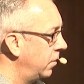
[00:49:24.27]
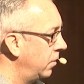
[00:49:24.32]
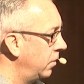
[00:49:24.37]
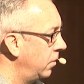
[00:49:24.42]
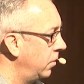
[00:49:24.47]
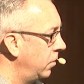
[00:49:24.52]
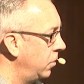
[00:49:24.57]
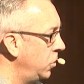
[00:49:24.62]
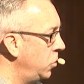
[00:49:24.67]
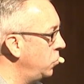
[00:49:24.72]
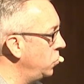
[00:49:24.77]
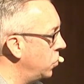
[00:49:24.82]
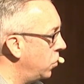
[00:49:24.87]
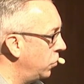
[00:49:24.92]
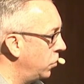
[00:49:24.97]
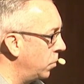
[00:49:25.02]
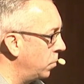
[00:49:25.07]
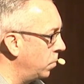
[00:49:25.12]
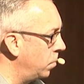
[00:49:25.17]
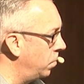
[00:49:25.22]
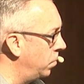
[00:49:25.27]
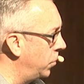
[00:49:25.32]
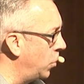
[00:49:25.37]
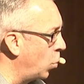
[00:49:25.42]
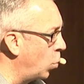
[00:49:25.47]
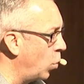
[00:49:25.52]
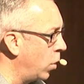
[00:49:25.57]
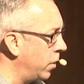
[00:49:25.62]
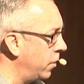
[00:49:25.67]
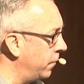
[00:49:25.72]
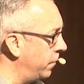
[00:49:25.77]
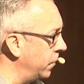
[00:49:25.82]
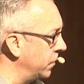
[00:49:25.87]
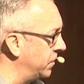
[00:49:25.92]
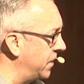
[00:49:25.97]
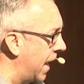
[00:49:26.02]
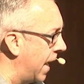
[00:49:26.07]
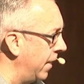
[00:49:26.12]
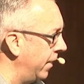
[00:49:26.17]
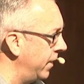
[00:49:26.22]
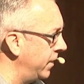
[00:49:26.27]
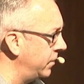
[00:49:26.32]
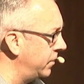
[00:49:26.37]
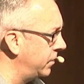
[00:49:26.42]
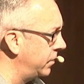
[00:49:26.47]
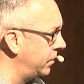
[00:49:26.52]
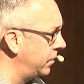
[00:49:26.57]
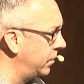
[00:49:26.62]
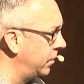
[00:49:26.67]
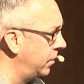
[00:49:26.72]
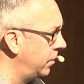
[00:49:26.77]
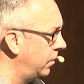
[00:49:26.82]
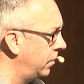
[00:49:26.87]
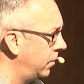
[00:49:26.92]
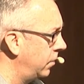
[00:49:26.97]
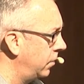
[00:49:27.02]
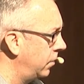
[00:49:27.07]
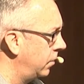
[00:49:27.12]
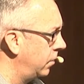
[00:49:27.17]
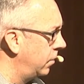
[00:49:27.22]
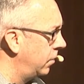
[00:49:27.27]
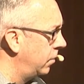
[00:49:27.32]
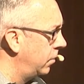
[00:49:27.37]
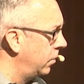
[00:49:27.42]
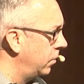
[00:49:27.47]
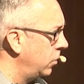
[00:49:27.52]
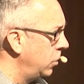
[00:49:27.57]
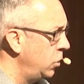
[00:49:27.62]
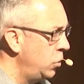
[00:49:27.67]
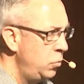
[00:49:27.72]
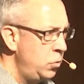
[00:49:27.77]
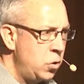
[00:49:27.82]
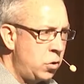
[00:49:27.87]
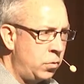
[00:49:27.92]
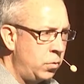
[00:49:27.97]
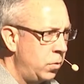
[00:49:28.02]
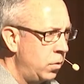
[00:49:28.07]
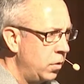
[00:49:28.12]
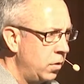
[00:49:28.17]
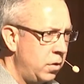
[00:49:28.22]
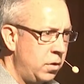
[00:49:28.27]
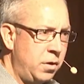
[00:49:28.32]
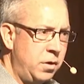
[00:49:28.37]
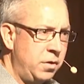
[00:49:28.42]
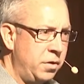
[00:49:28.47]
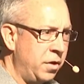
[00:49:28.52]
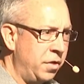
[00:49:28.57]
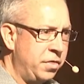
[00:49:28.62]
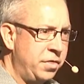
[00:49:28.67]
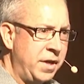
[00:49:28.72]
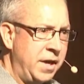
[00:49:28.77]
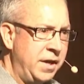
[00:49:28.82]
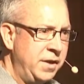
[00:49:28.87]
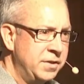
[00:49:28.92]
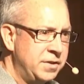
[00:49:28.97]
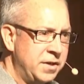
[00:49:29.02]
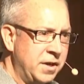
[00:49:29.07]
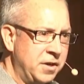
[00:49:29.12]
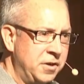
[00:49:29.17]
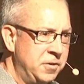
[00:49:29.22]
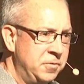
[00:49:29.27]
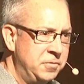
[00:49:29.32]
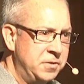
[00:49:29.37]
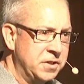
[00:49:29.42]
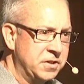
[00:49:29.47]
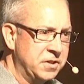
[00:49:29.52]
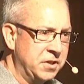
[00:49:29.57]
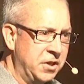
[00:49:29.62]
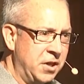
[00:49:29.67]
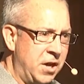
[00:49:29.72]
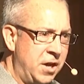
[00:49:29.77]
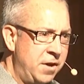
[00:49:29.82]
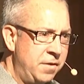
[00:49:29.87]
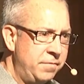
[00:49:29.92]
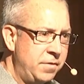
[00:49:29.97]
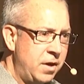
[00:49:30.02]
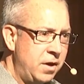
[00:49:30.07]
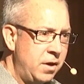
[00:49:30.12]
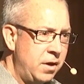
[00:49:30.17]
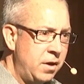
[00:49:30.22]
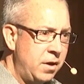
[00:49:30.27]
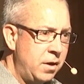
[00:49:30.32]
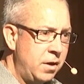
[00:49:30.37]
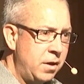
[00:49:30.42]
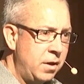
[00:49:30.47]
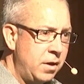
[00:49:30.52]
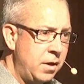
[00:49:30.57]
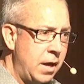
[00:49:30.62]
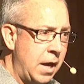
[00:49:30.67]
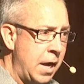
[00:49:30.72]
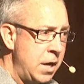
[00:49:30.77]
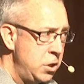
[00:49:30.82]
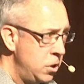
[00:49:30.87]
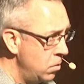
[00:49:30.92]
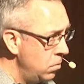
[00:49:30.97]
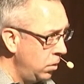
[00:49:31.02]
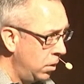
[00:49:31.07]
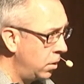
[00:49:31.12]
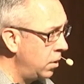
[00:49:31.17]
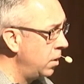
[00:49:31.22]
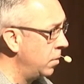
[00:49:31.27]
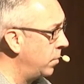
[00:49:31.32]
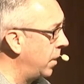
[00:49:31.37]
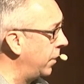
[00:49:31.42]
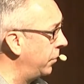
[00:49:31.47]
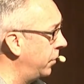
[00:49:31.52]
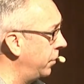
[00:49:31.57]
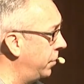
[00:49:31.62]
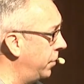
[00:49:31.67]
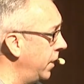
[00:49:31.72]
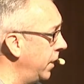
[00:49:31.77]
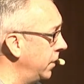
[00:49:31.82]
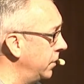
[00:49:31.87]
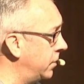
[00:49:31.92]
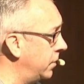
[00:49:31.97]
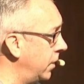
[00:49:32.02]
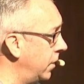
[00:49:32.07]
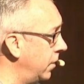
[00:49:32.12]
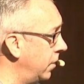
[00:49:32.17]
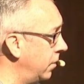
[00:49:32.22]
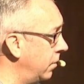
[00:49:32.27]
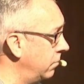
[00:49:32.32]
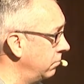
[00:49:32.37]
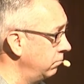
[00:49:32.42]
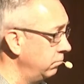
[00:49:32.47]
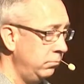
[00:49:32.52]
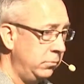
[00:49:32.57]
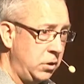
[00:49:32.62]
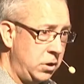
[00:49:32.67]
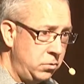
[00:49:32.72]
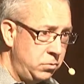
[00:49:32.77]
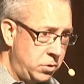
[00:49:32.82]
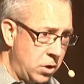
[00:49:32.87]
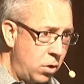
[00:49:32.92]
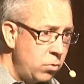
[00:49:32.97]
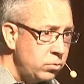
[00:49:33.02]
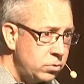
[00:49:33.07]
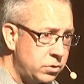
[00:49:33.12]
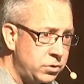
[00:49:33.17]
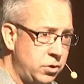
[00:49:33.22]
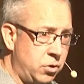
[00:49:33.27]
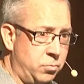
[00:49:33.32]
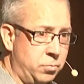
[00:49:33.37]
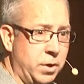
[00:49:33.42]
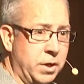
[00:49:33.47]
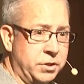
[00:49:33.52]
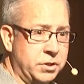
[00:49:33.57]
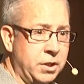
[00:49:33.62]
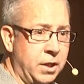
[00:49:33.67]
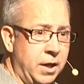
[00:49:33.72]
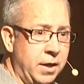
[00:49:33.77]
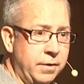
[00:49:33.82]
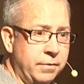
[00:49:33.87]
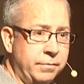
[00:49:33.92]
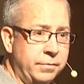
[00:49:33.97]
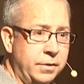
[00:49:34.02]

You know the, the wonderful talents. You know the things that you just love. And you learn about the things that you don't so much love.